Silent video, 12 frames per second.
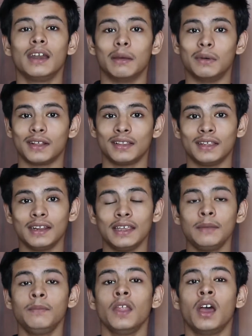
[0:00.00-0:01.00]
Number
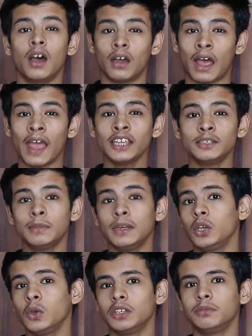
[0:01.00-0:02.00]
three, a
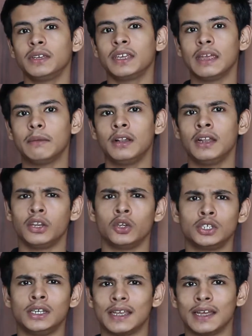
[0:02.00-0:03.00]
high-speed USB cable. It
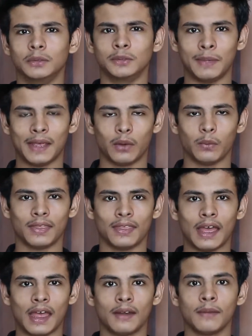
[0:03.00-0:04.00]
usually comes paired with
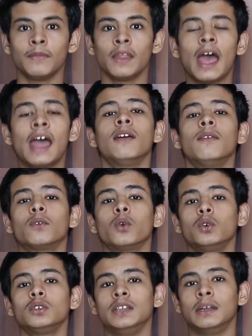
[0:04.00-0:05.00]
that. And of
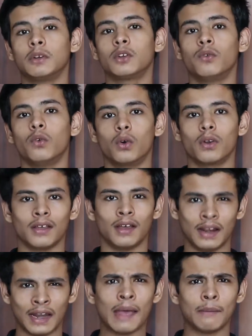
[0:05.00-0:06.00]
course, number four,
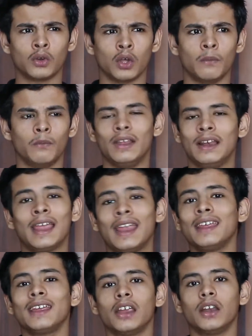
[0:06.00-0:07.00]
a laptop. Well,
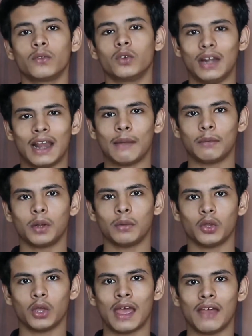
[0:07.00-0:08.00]
any kind of good
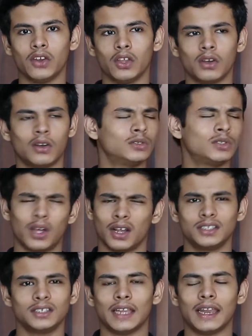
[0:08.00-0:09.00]
laptop you have in your house,
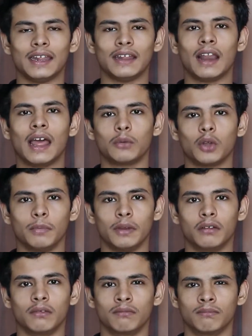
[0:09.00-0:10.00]
or just any laptop
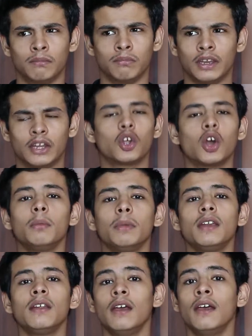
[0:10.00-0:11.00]
in
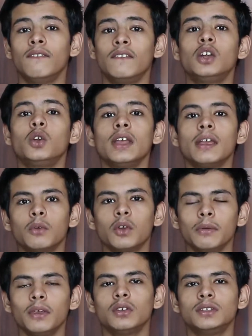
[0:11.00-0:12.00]
common. Well, today I'm
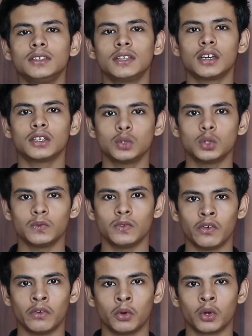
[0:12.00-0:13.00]
going to be using the ASUS
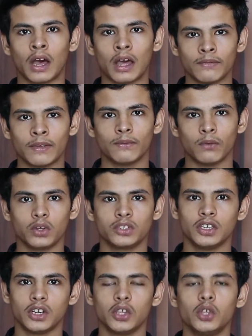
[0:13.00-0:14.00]
VivoBook
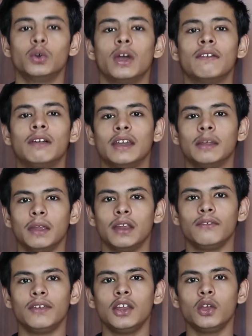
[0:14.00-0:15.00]
R540U. I've already
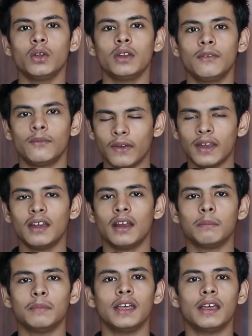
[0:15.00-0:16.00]
made a video on it. Find it
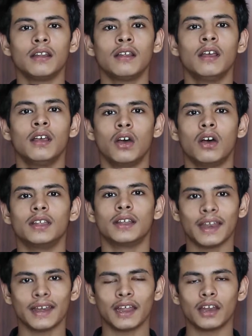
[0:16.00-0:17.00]
up there on the
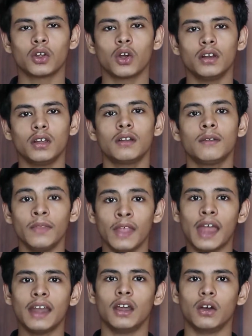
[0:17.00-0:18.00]
right-hand corner
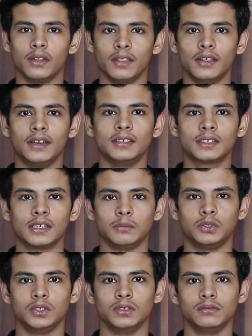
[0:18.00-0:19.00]
and down in the
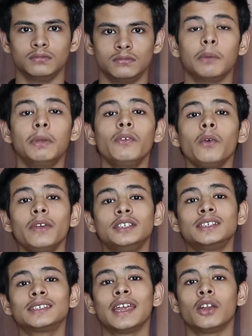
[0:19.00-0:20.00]
description. Now before we
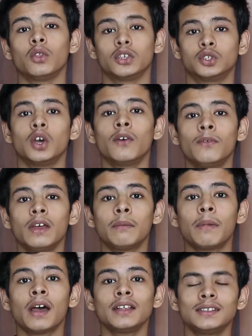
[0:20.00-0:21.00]
just get to the
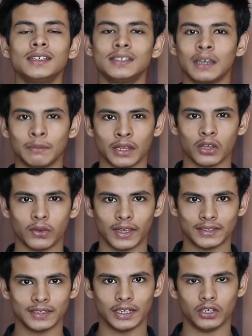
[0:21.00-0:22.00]
software parts, there's something you
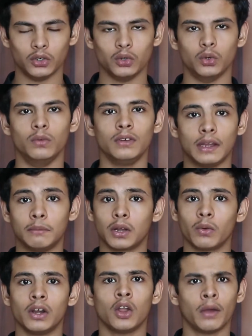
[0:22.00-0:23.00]
guys need to do. Number one,